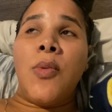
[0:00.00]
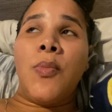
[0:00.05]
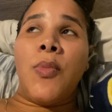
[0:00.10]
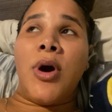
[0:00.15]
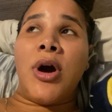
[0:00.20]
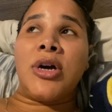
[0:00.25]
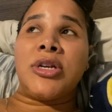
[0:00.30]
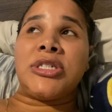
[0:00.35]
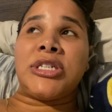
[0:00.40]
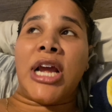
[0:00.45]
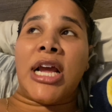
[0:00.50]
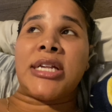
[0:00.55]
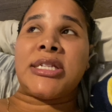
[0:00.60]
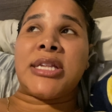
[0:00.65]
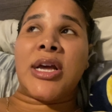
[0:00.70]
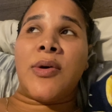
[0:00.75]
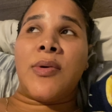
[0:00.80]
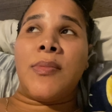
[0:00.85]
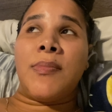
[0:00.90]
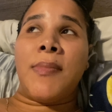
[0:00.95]
Well,
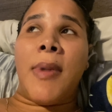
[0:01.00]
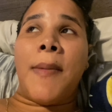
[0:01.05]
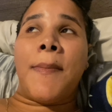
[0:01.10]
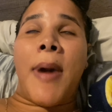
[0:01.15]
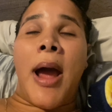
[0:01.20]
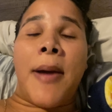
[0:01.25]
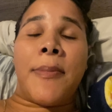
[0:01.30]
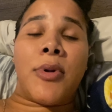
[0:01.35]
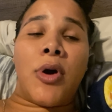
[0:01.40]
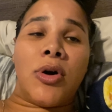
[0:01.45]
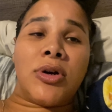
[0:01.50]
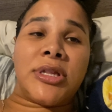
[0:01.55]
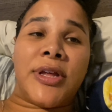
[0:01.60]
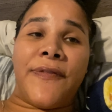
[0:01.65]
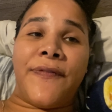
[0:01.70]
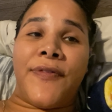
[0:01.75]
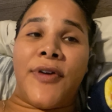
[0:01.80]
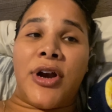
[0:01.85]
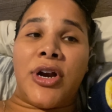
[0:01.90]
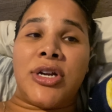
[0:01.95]
Jason, my mom called
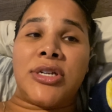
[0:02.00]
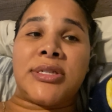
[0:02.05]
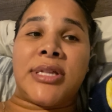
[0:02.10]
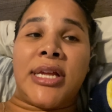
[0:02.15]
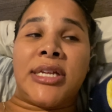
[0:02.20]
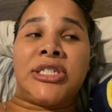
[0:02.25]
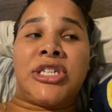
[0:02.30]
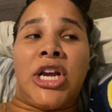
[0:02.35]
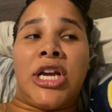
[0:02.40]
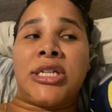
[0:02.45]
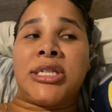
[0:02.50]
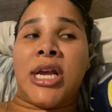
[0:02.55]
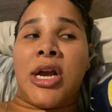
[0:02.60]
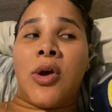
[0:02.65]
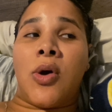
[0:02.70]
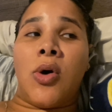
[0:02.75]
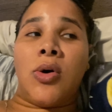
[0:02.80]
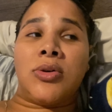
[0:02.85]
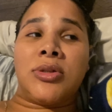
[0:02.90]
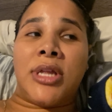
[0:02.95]
it first, then
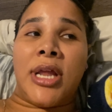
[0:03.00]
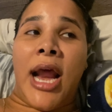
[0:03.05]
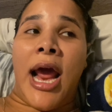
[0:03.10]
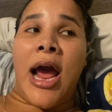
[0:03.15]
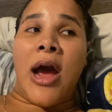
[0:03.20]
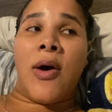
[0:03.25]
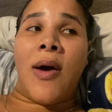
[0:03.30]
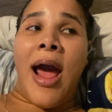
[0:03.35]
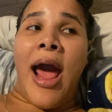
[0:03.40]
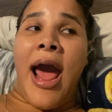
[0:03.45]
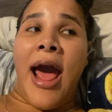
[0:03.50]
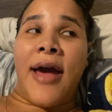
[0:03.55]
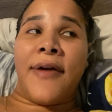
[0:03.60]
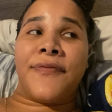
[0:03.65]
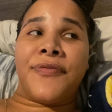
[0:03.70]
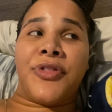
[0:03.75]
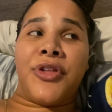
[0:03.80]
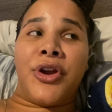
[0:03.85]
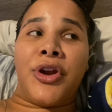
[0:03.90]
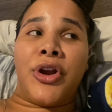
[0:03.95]
Jason called it out
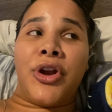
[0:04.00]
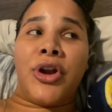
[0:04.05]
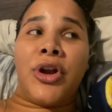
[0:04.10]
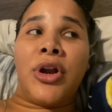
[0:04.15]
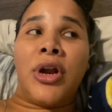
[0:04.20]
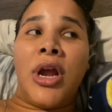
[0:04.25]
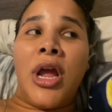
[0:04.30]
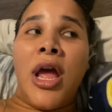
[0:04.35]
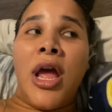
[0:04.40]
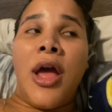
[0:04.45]
after.